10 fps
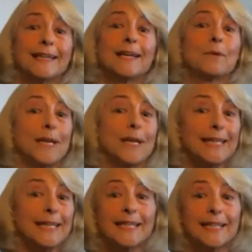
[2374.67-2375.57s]
what he
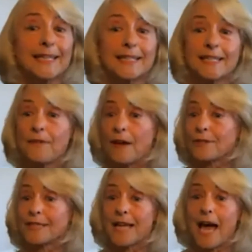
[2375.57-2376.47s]
did is he found
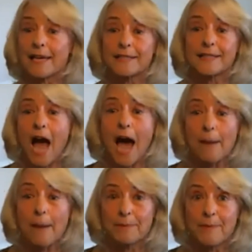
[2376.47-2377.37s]
a diet to
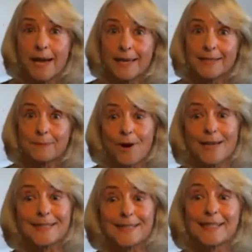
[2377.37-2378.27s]
optimize
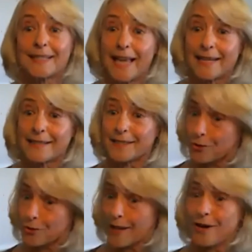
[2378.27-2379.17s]
prostaglandins
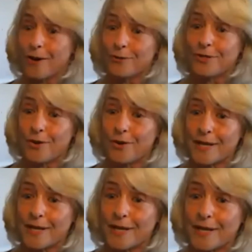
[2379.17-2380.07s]
or
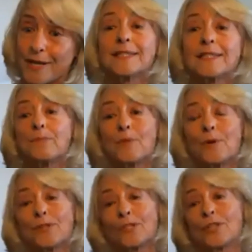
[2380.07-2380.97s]
eicosanoids. He is the
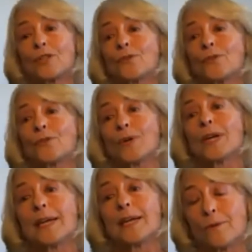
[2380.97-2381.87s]
person who
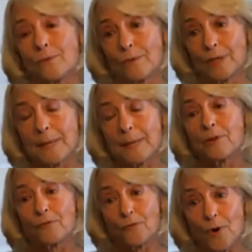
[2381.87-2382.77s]
really put
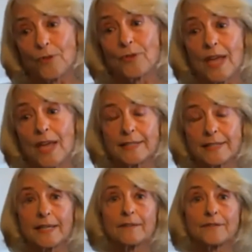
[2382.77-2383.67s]
forth the
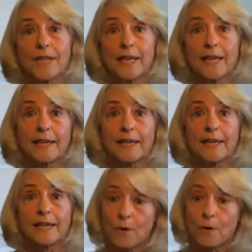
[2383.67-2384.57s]
idea of taking
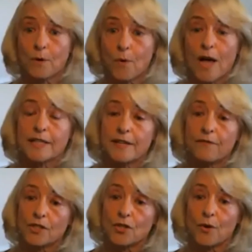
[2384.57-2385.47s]
high quality
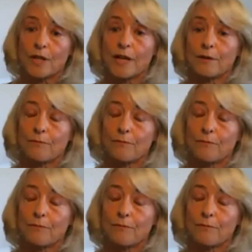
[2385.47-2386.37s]
fish oil on a
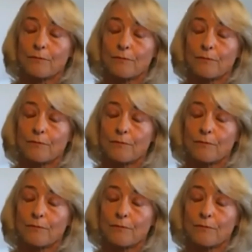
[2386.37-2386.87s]
regular basis.